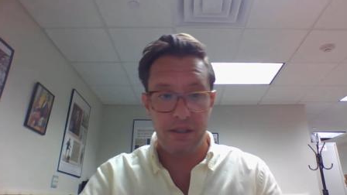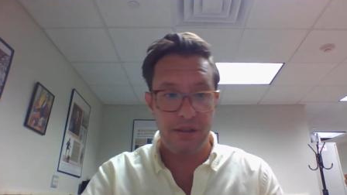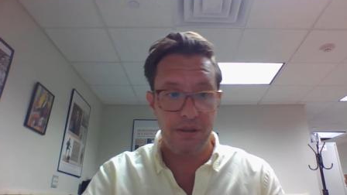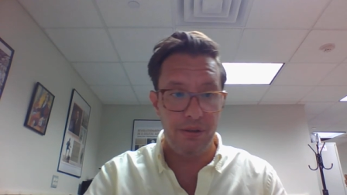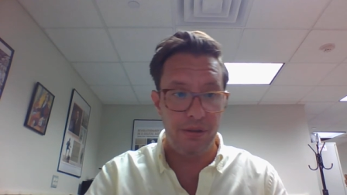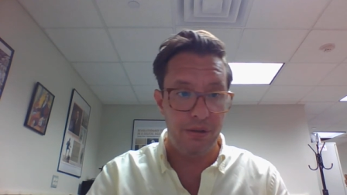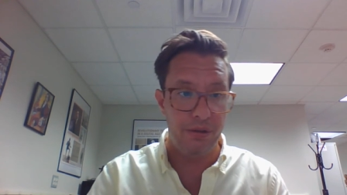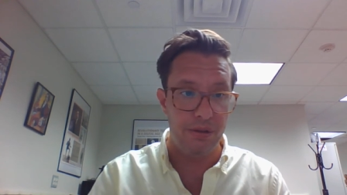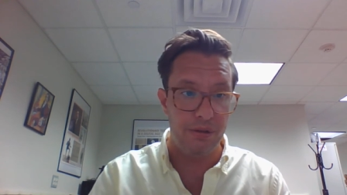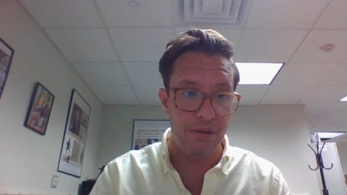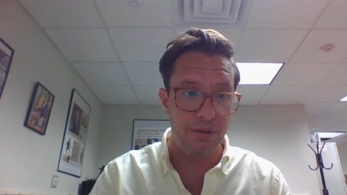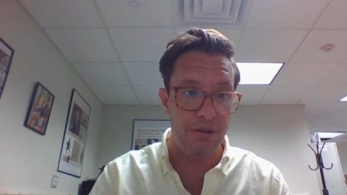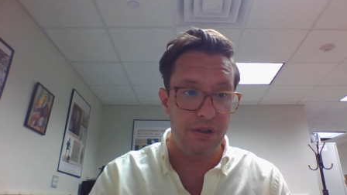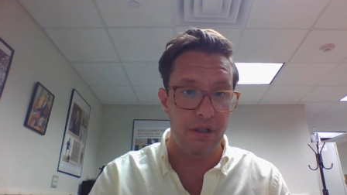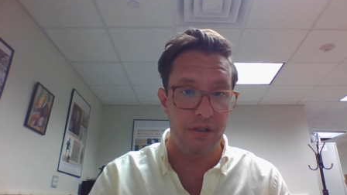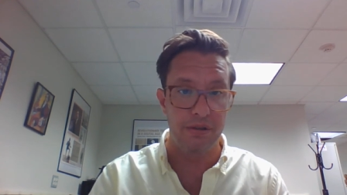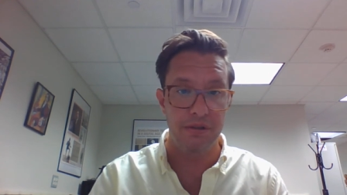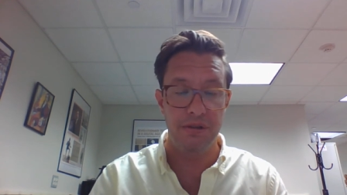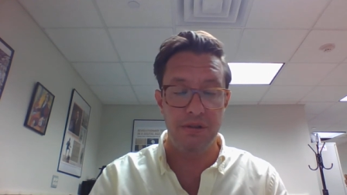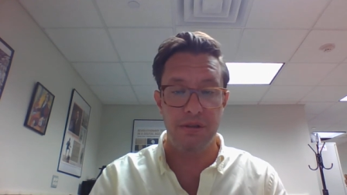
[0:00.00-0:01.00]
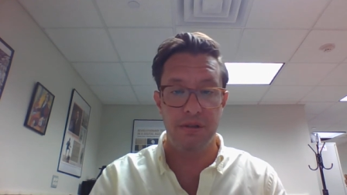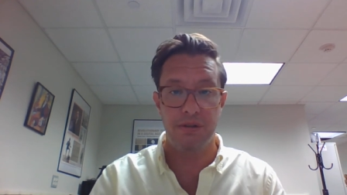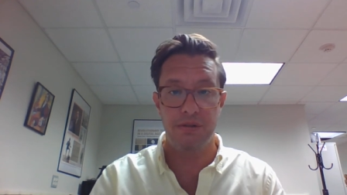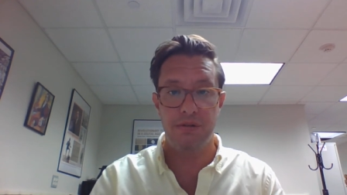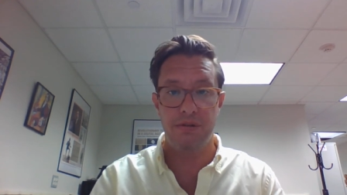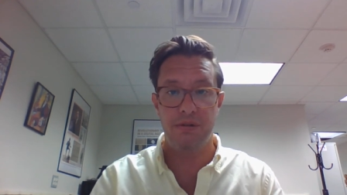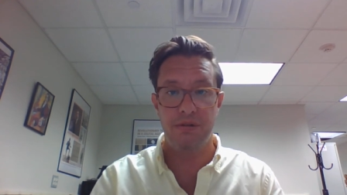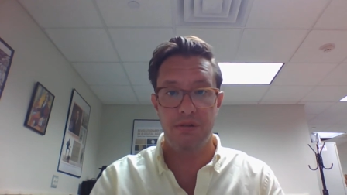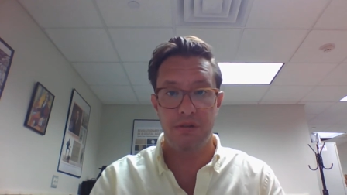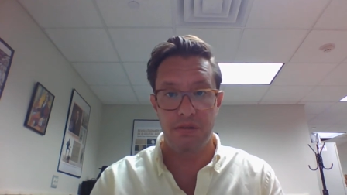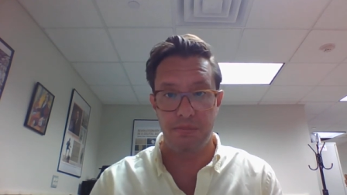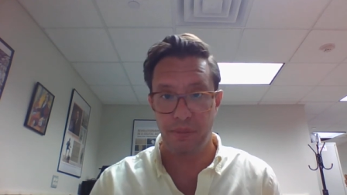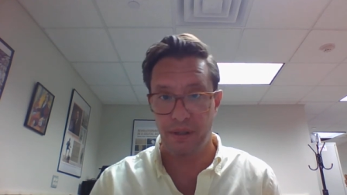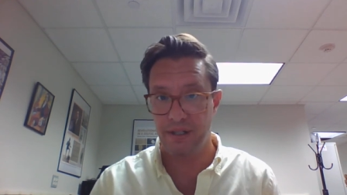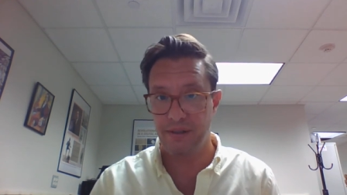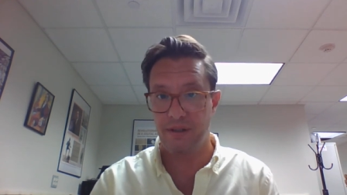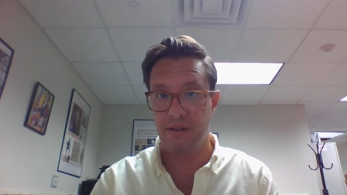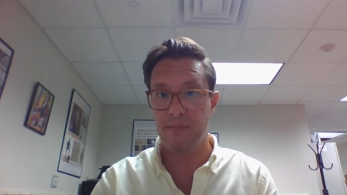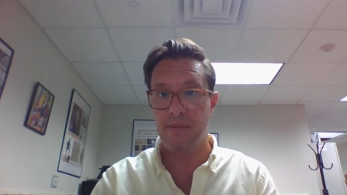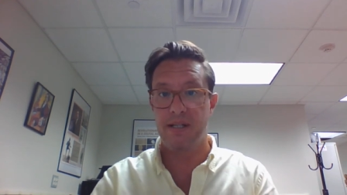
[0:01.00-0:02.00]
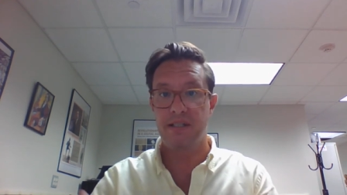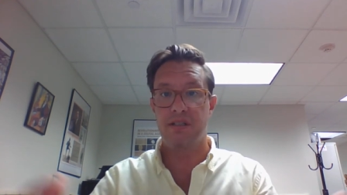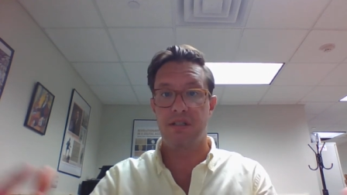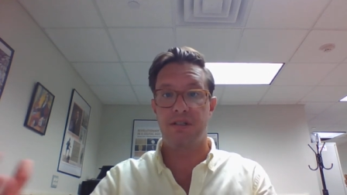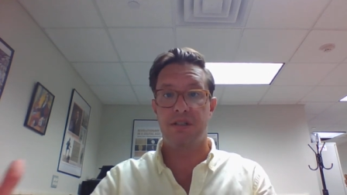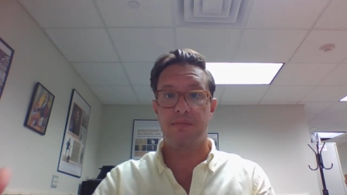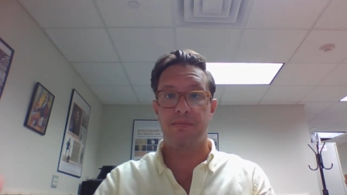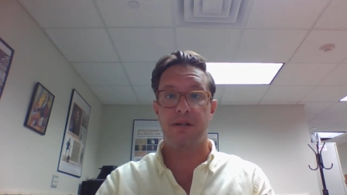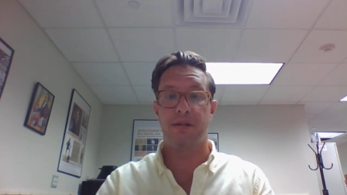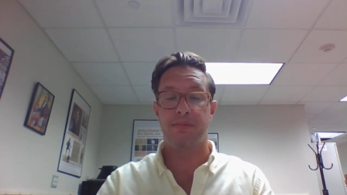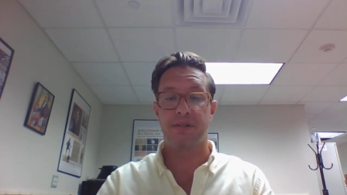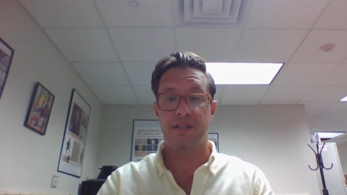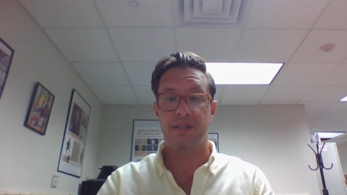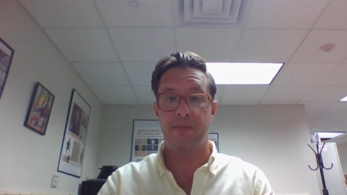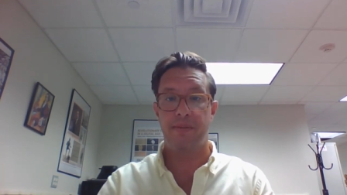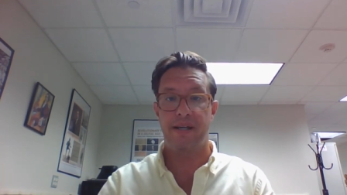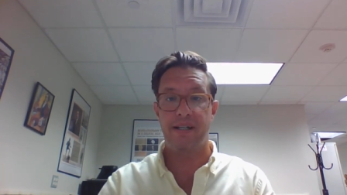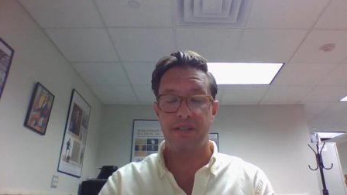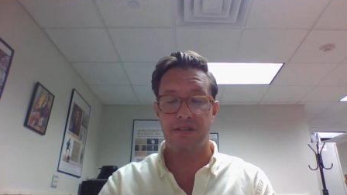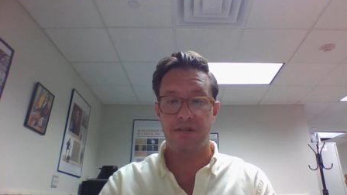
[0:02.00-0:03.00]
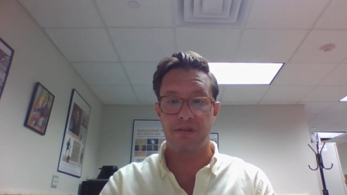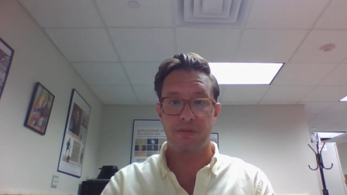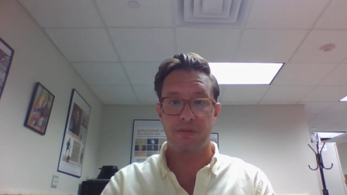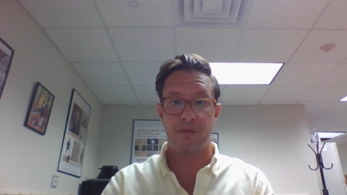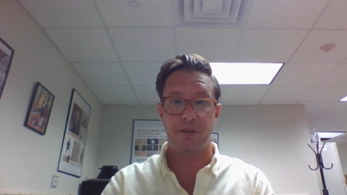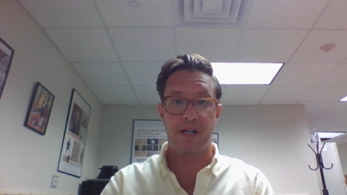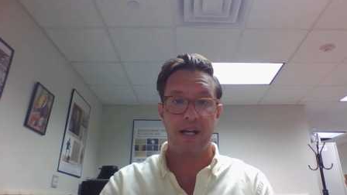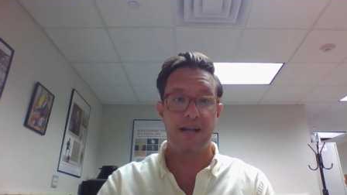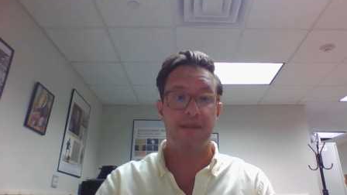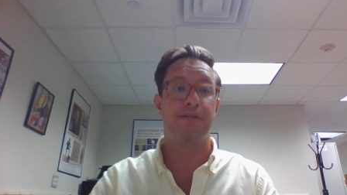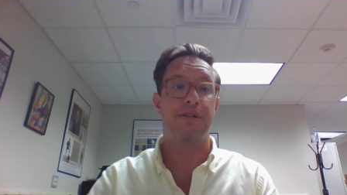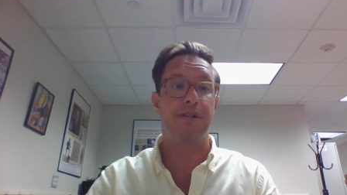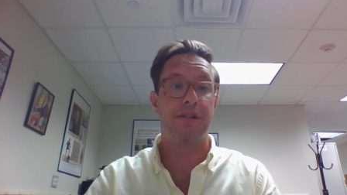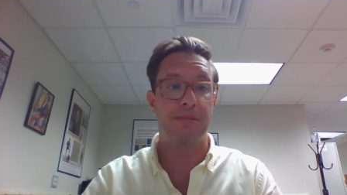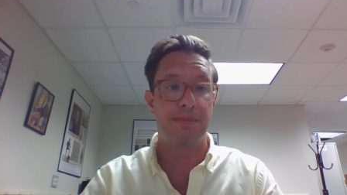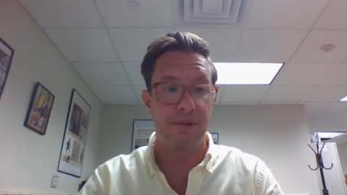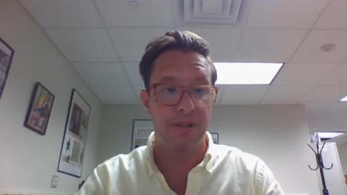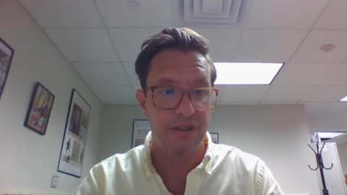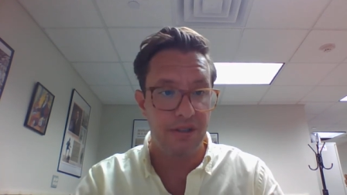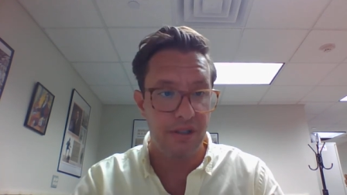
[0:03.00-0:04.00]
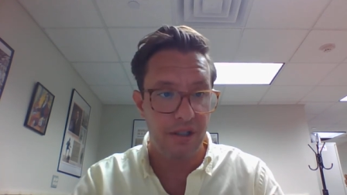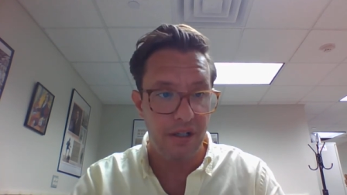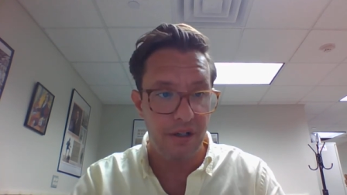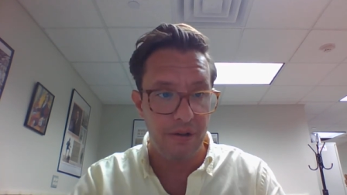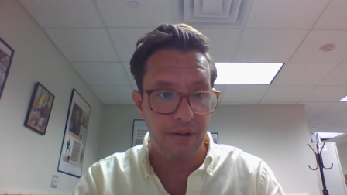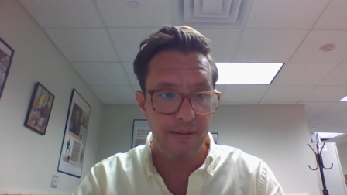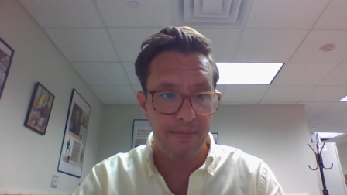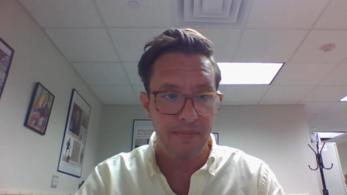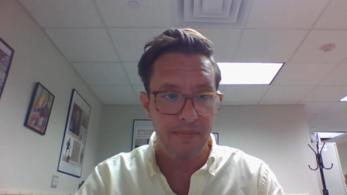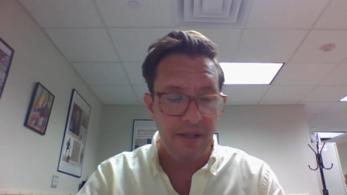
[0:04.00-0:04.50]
who chose to spread their message in public spaces were heavily persecuted.